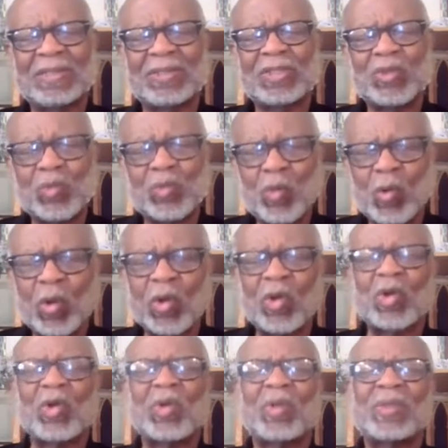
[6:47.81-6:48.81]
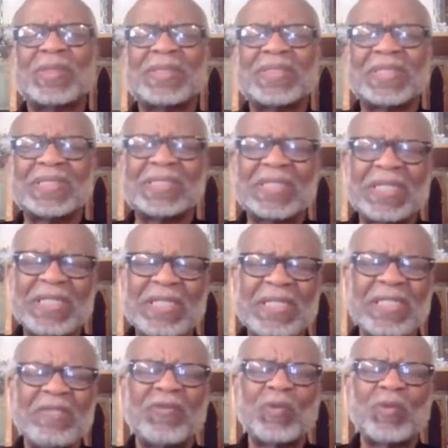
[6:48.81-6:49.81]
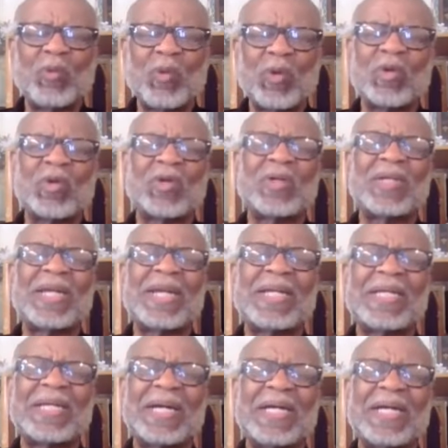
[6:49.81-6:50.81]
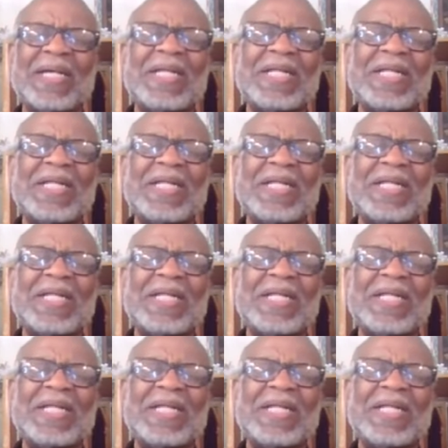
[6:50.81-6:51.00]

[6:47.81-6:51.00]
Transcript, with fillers: This world is such an evil world, and uh,